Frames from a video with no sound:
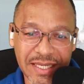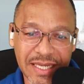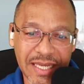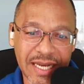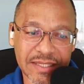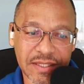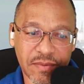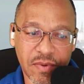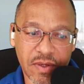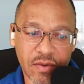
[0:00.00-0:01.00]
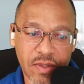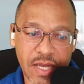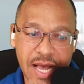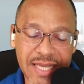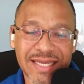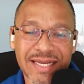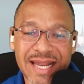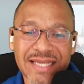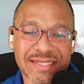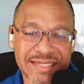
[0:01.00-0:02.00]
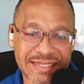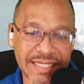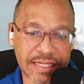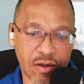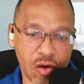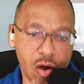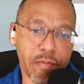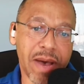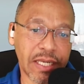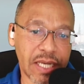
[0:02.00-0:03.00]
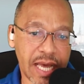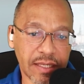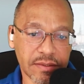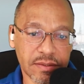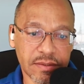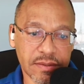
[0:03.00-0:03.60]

And I said, "Well, I cannot sit on my knowledge.